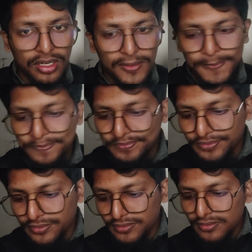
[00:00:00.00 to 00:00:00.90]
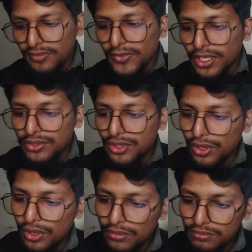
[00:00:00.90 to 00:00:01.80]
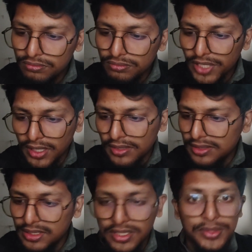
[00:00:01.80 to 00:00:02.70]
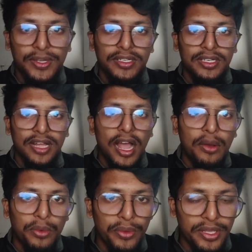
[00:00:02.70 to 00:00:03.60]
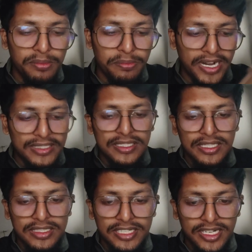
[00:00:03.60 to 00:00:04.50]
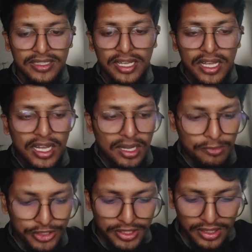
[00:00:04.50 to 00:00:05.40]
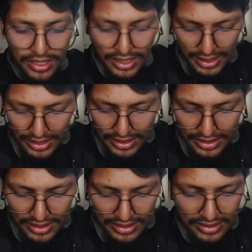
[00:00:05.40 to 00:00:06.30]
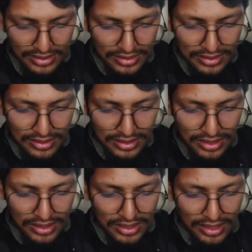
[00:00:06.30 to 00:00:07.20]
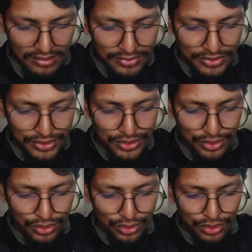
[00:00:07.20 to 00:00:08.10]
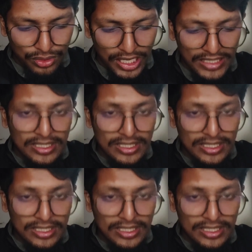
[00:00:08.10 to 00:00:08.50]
So yeah, this is how we practically train a model. Then it comes to, like, there are some other